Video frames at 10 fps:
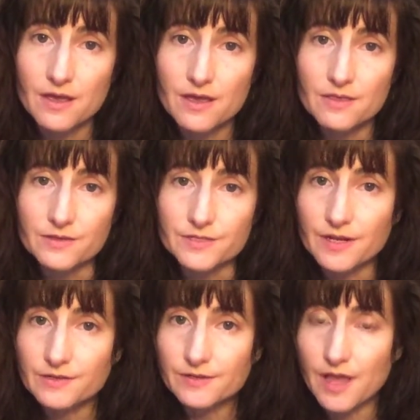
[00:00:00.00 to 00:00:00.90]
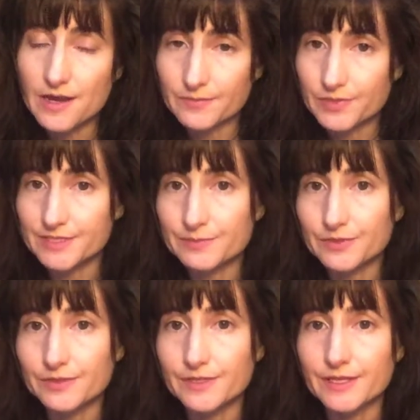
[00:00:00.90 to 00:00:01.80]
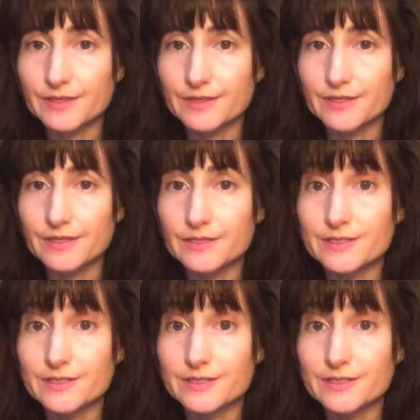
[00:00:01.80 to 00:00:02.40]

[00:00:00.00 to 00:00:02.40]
There's an underlying principle in the